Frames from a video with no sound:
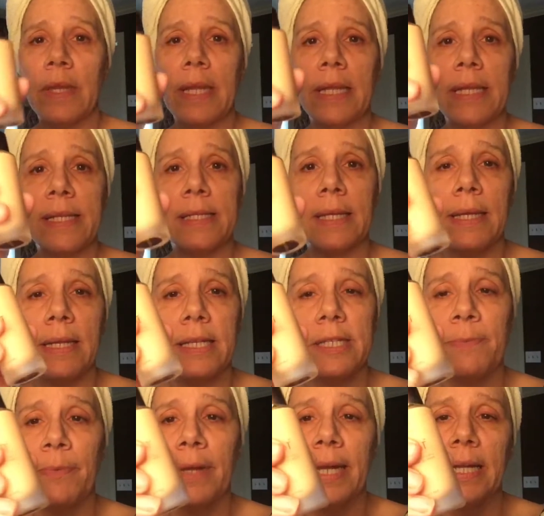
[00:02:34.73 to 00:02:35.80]
in the
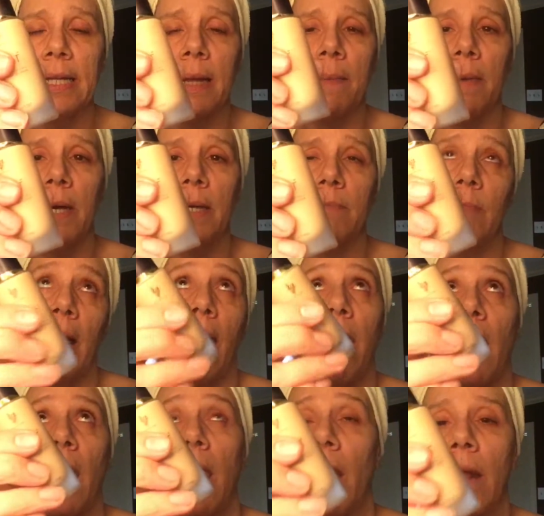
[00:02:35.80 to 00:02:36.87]
spring and
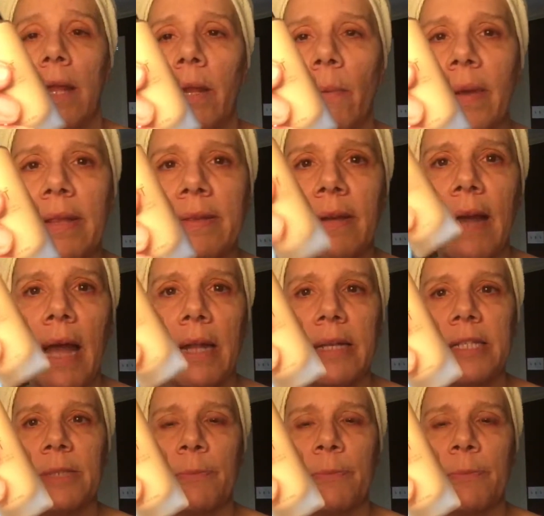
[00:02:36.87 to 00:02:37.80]
in the winter and the